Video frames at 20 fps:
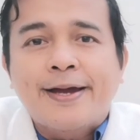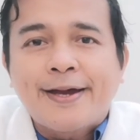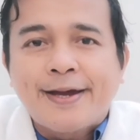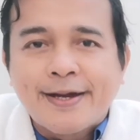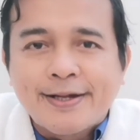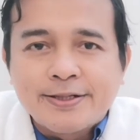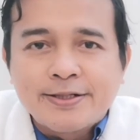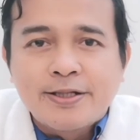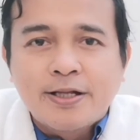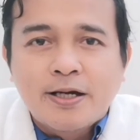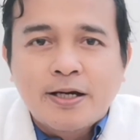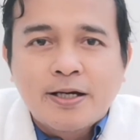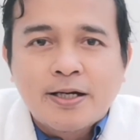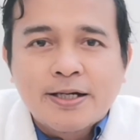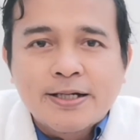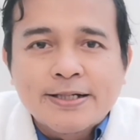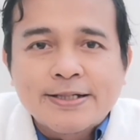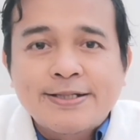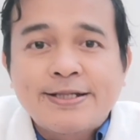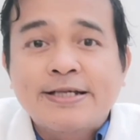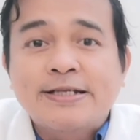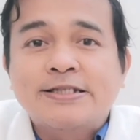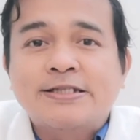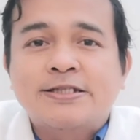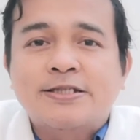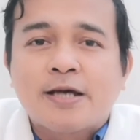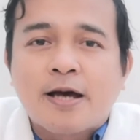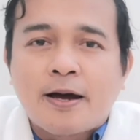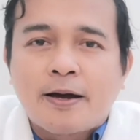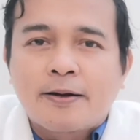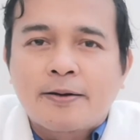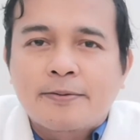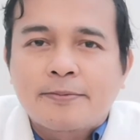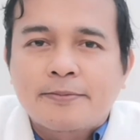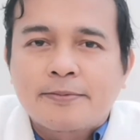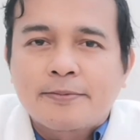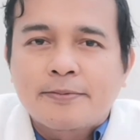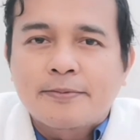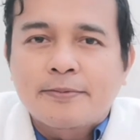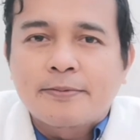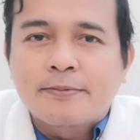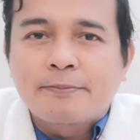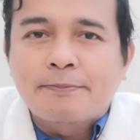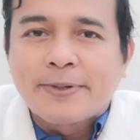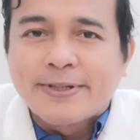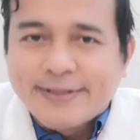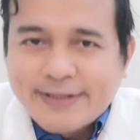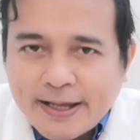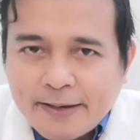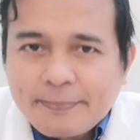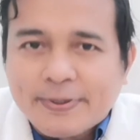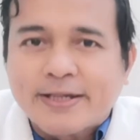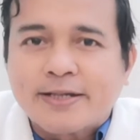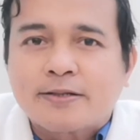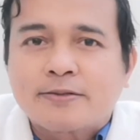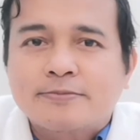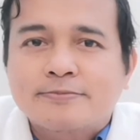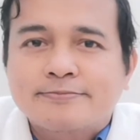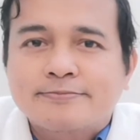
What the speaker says: end this pandemic.